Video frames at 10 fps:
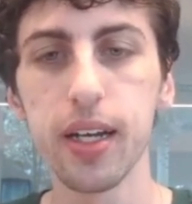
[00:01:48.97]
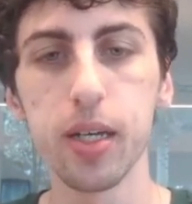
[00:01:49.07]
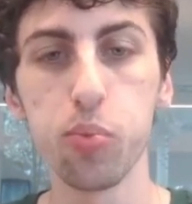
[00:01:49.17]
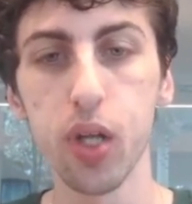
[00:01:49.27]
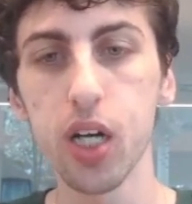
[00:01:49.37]

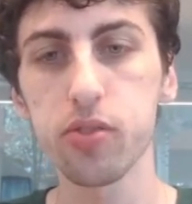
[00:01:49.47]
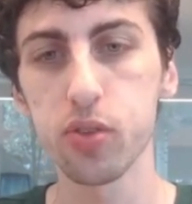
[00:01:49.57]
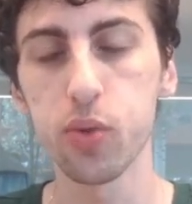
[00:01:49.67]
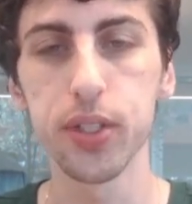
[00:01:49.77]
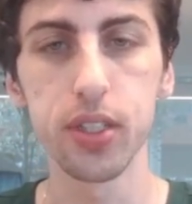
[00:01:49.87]
It blocks for
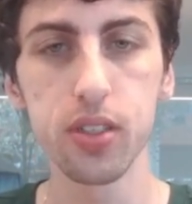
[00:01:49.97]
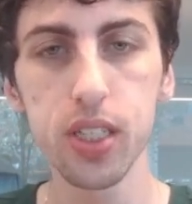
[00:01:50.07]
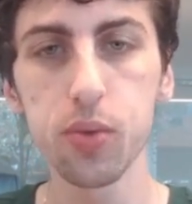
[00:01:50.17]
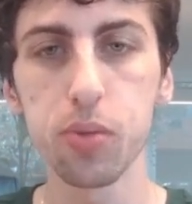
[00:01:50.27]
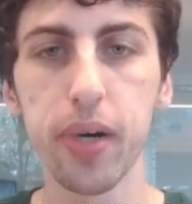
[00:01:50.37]
1
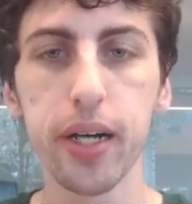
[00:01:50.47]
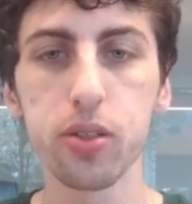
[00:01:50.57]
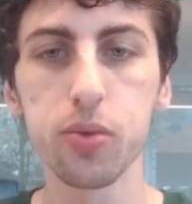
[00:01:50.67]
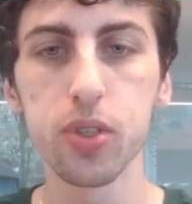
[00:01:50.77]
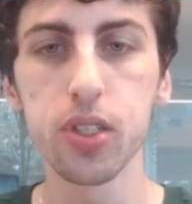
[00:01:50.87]
early with
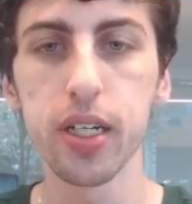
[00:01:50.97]
Battle Worn,